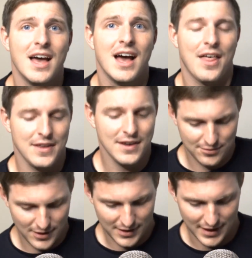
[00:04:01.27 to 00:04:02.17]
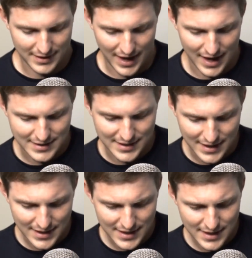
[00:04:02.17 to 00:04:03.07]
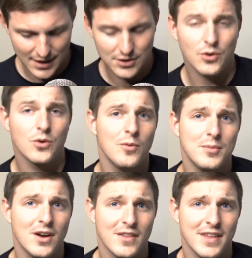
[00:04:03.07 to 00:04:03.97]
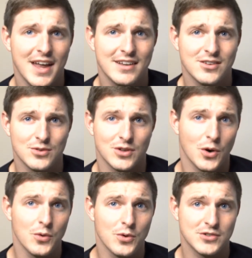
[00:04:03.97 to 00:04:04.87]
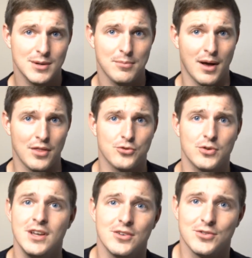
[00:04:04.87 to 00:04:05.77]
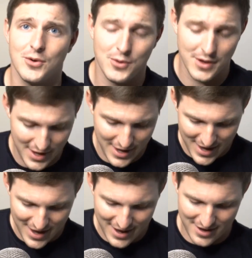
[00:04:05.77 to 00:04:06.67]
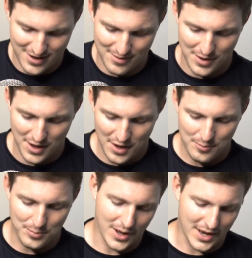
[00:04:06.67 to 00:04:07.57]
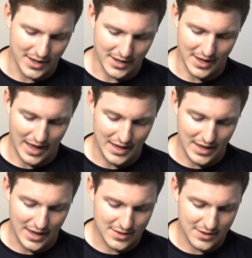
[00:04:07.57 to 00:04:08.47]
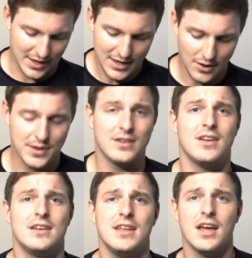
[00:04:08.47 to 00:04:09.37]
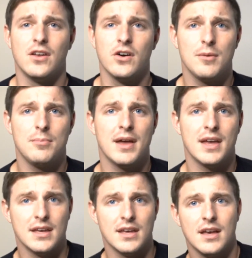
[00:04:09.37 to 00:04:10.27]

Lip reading: I think it's running like the A10. Don't quote me on that. So it's an older chip, about 3 years old. But in the keynote, they said, and hook up a